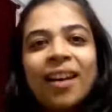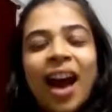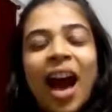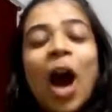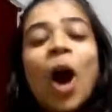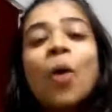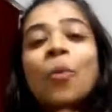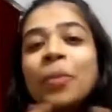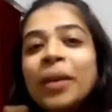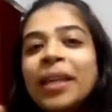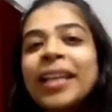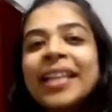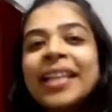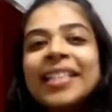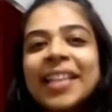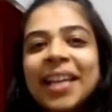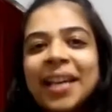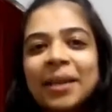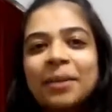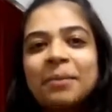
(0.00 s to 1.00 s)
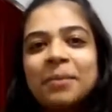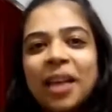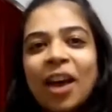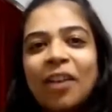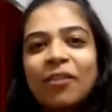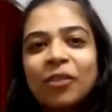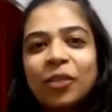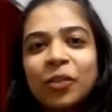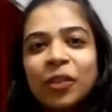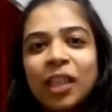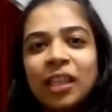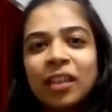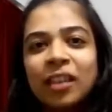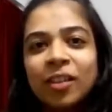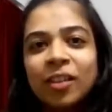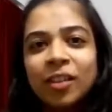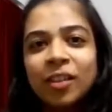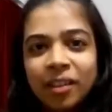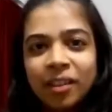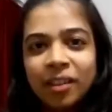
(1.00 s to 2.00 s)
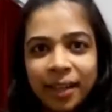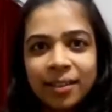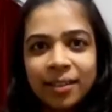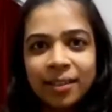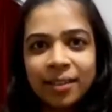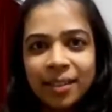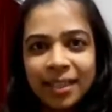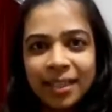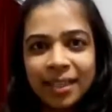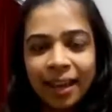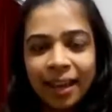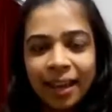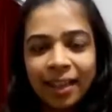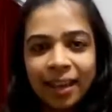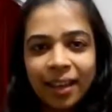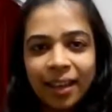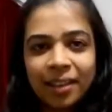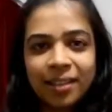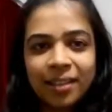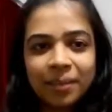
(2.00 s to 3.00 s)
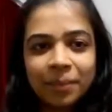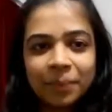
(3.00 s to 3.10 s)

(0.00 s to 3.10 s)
how many times have we heard parents say that